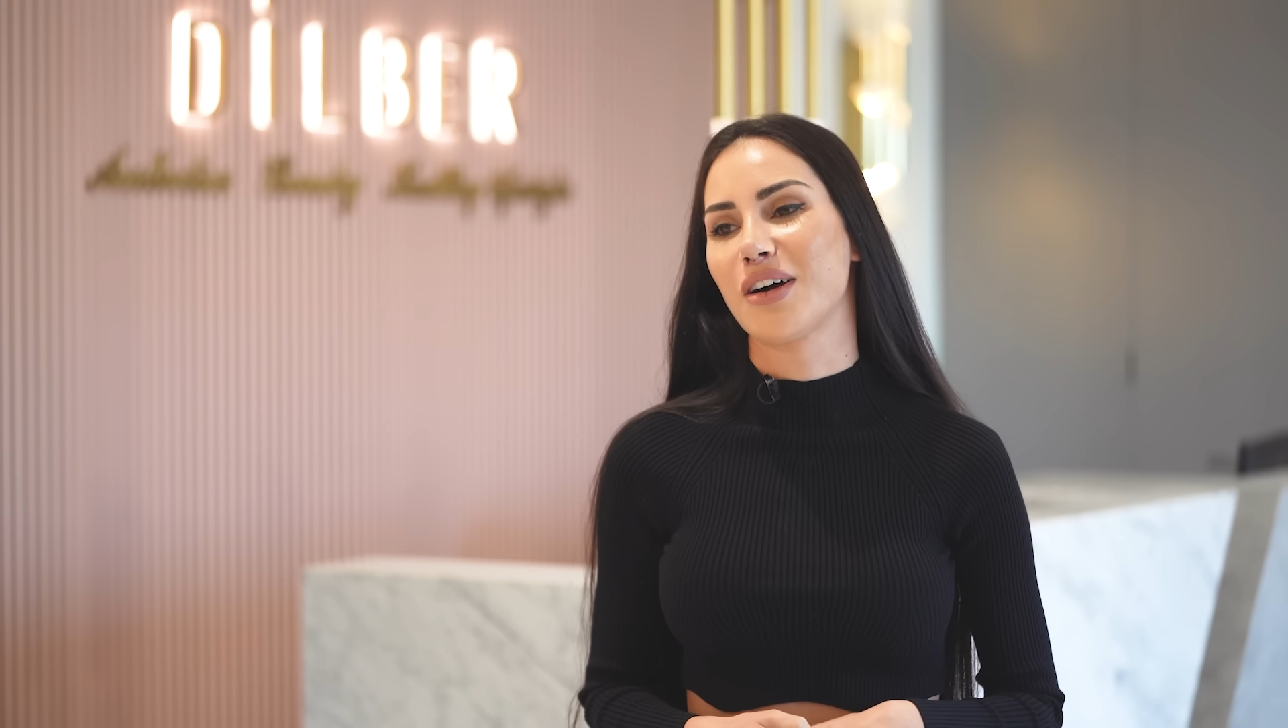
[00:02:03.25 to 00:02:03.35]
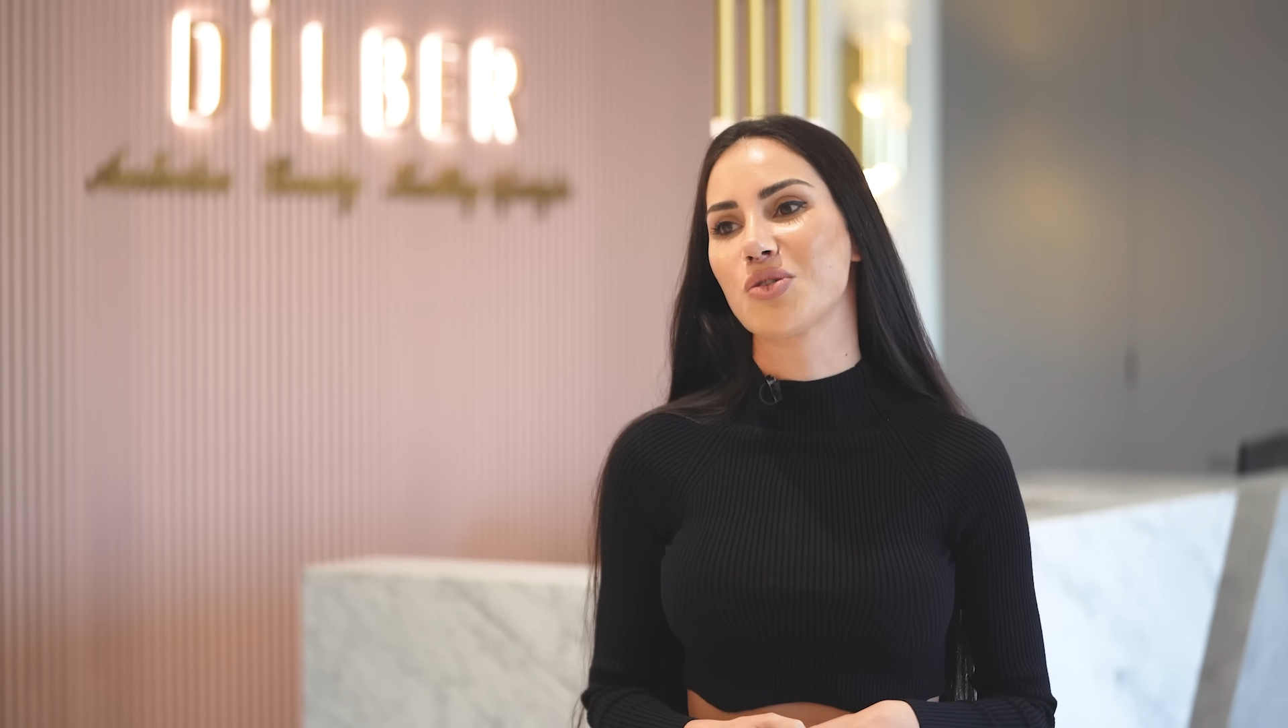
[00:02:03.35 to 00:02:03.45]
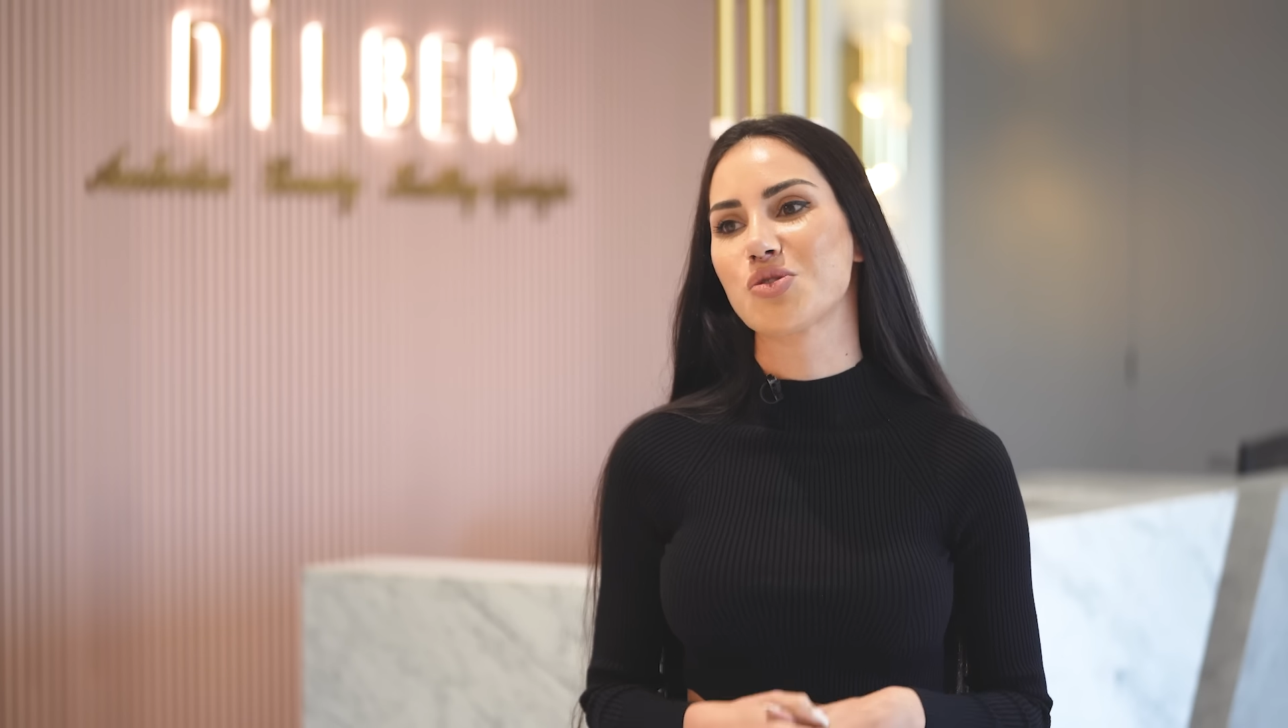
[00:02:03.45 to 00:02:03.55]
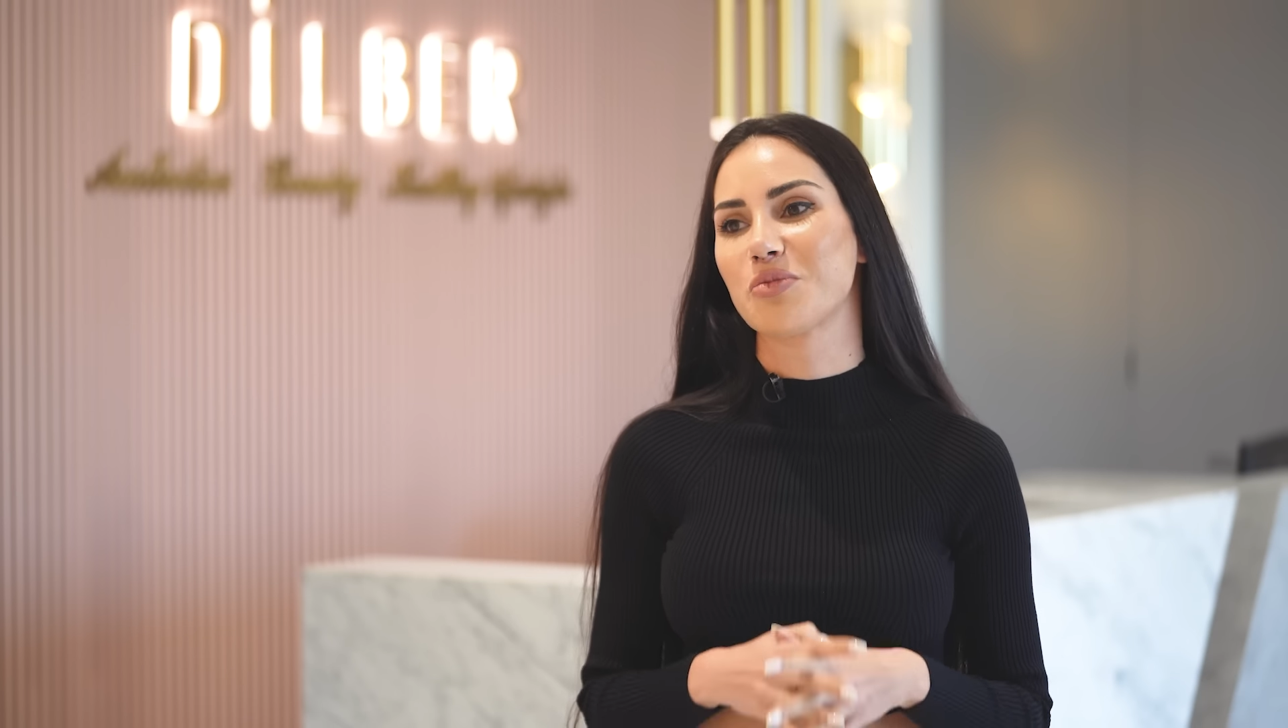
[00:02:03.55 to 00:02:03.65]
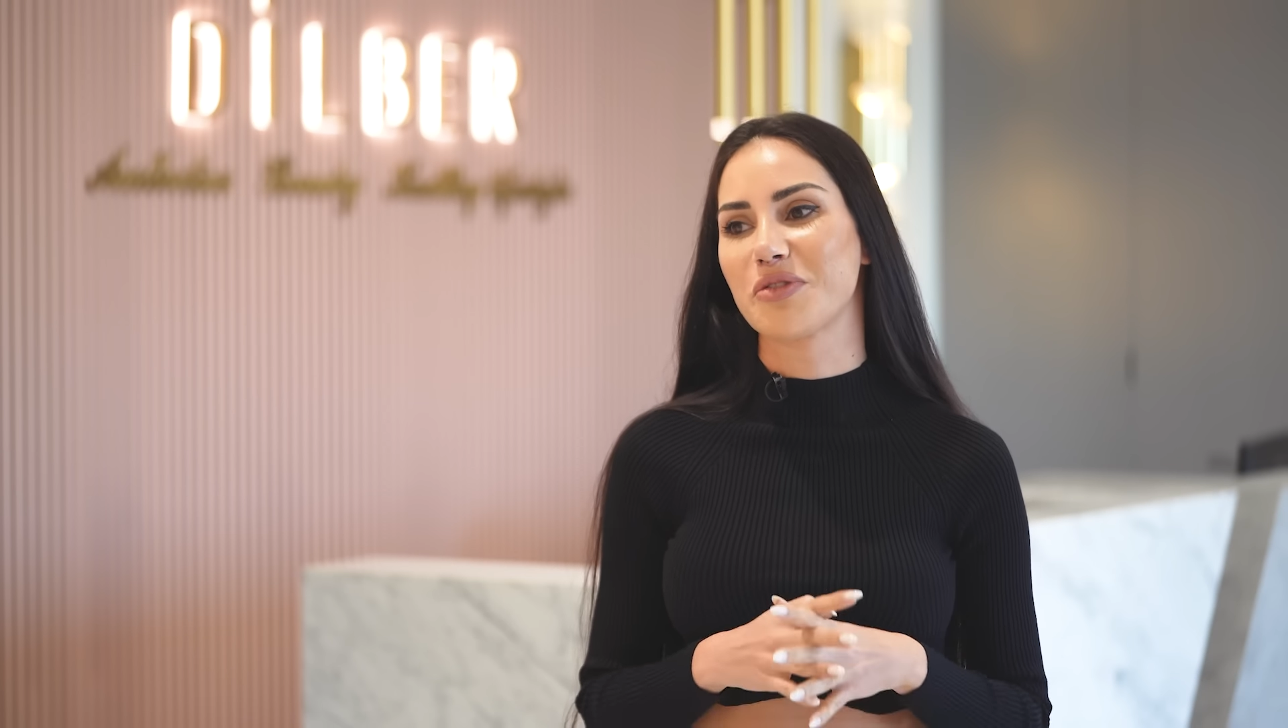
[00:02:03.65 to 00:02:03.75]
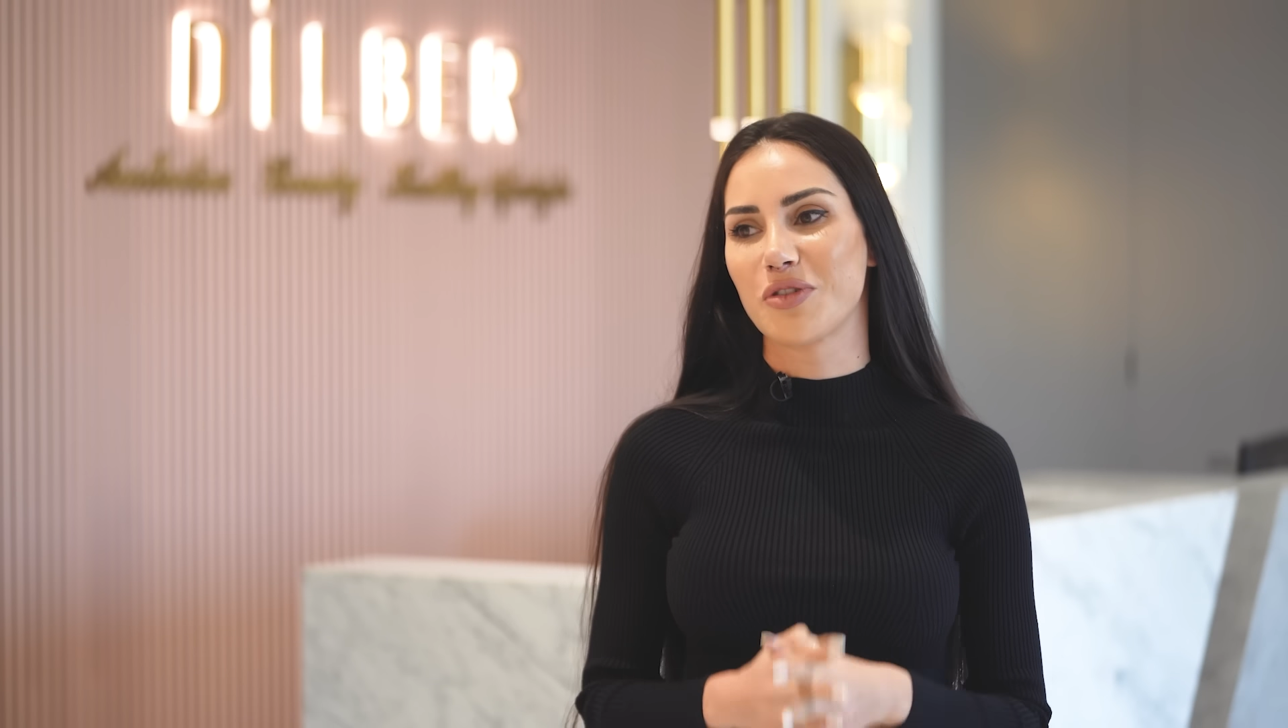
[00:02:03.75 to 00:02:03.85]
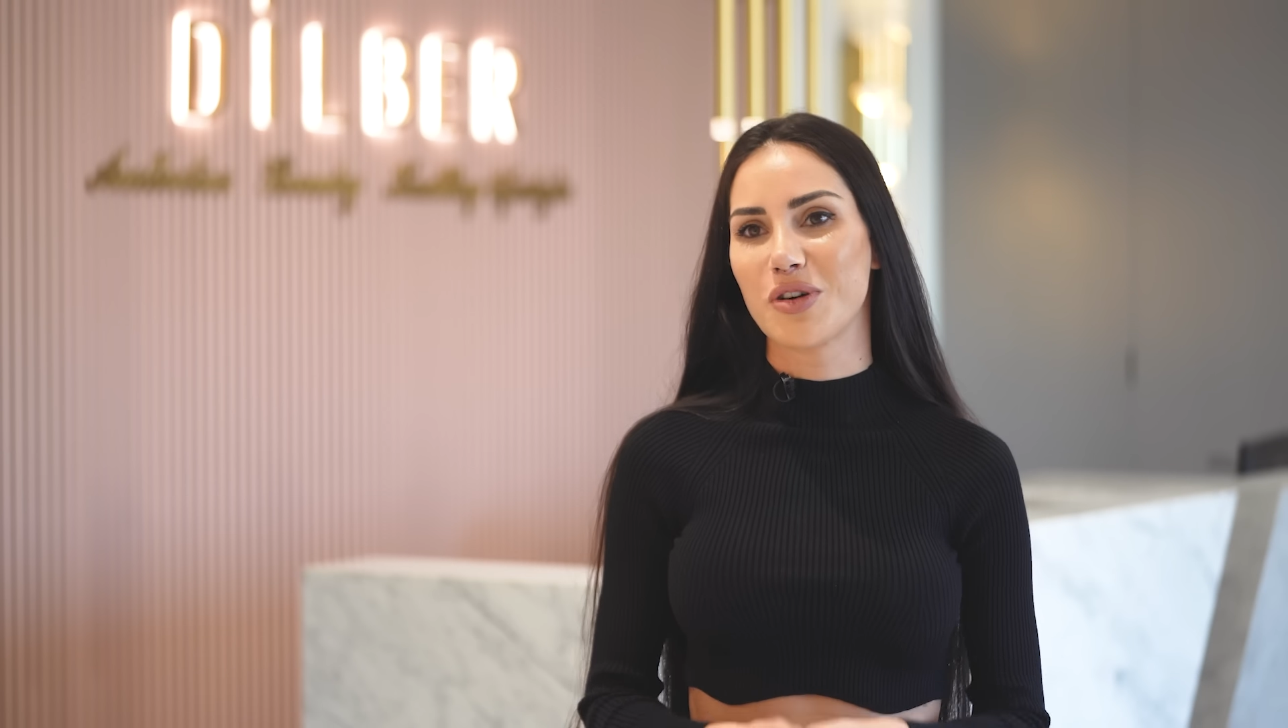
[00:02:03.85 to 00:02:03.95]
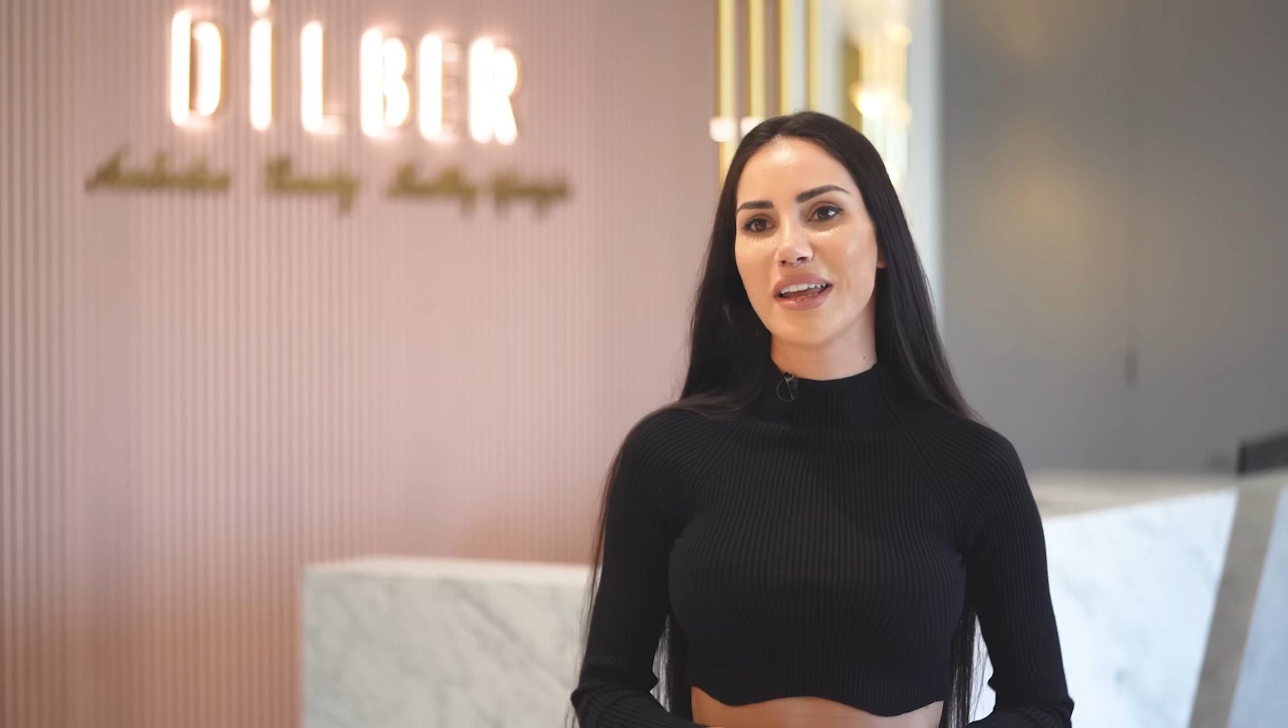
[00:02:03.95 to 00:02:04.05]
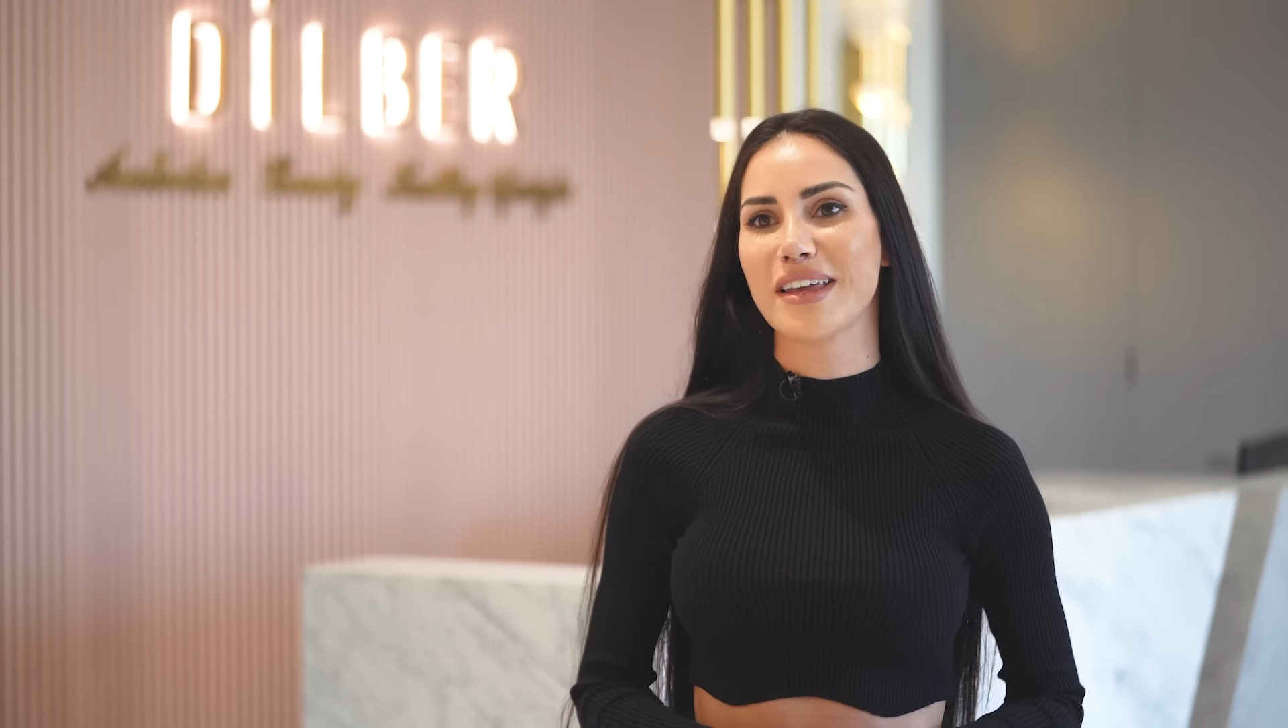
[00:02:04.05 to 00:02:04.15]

Also, before